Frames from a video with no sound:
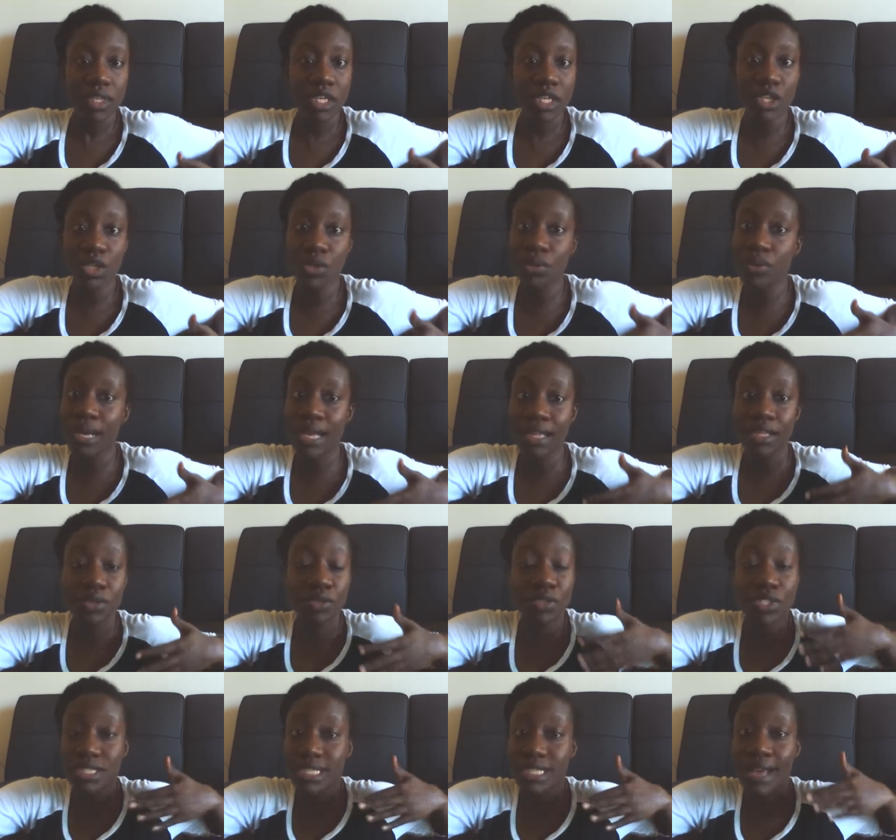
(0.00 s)
You
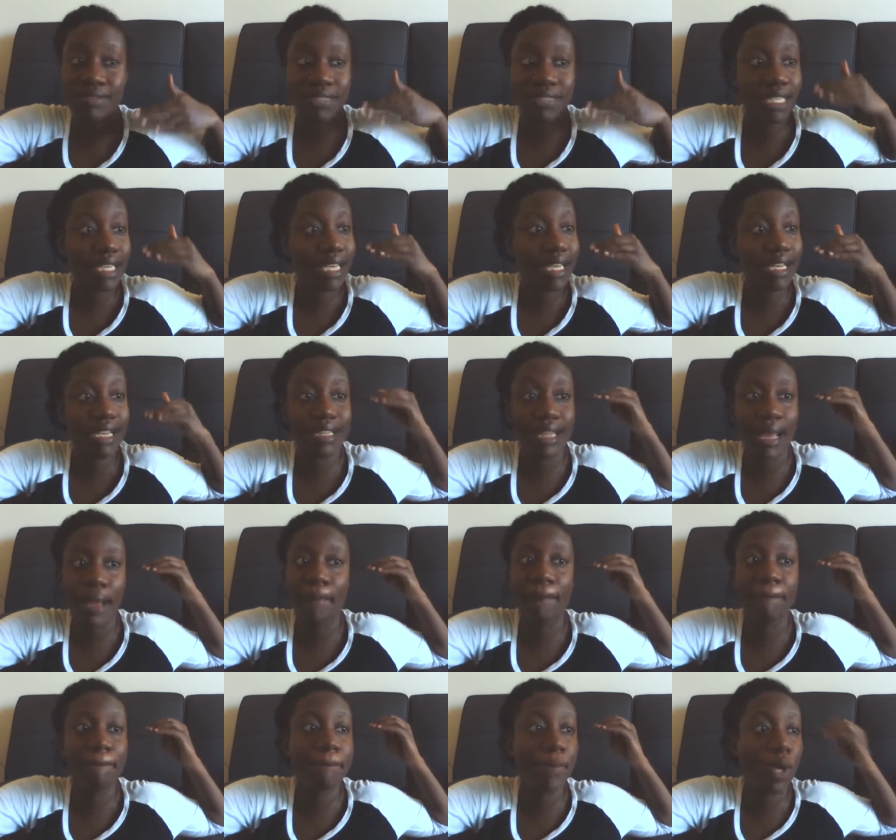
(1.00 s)
just have to get in
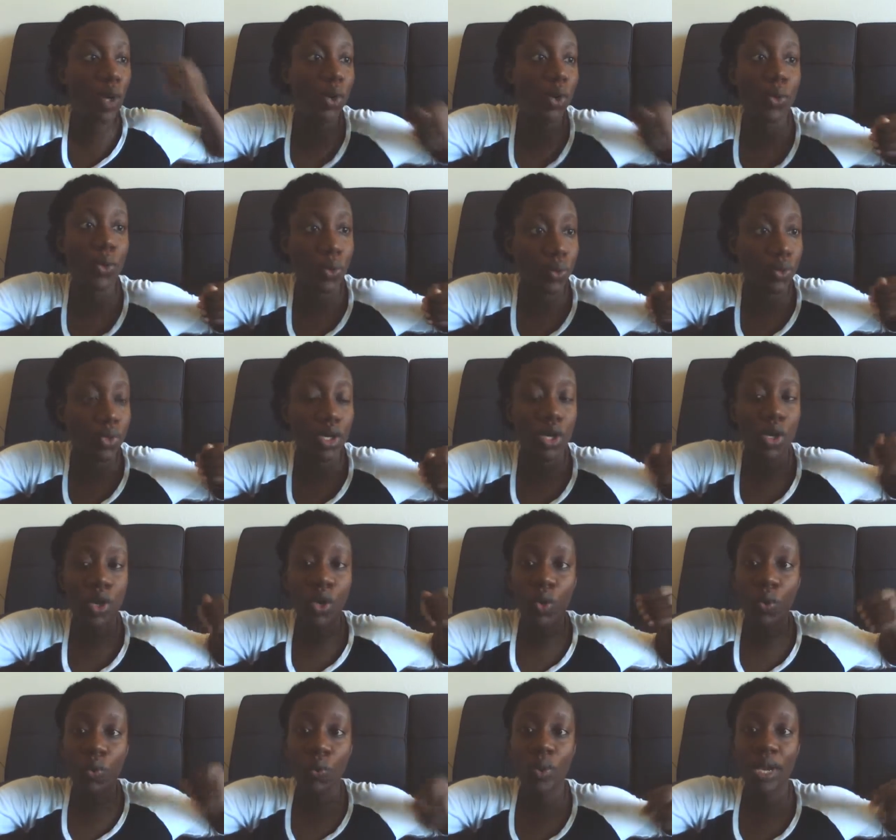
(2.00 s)
that mode
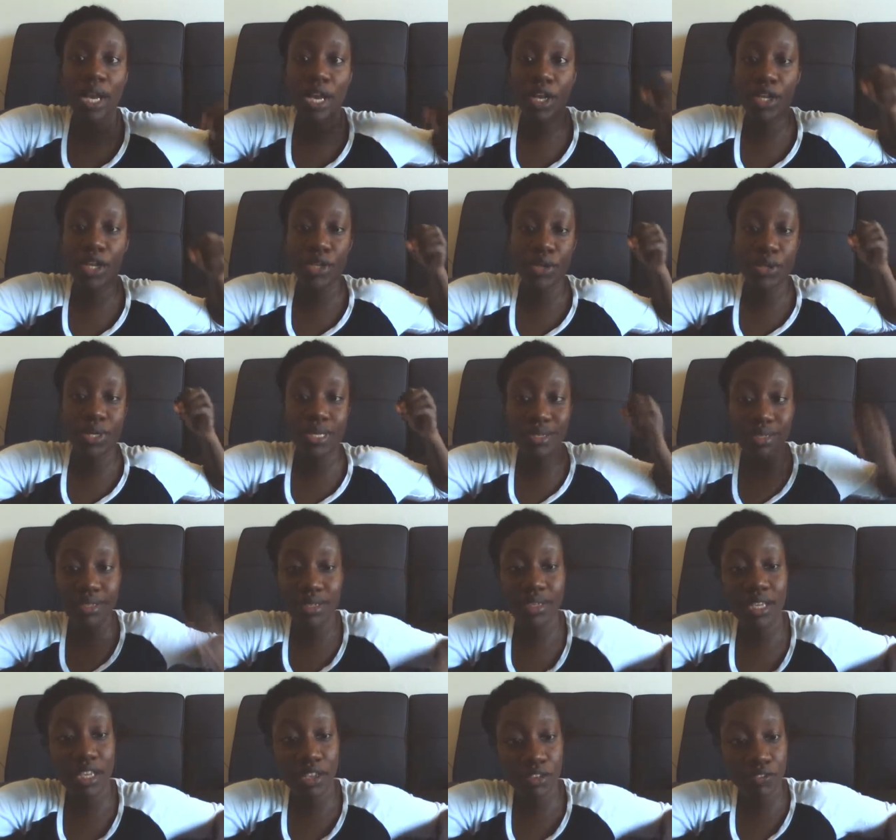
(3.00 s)
where you're
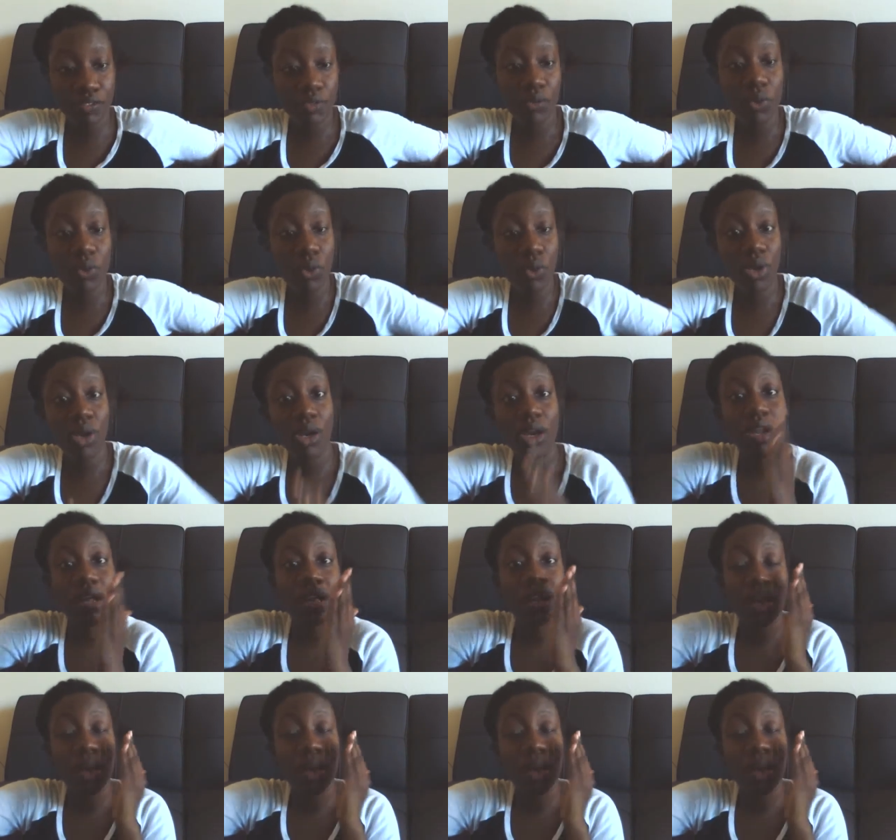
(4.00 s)
looking for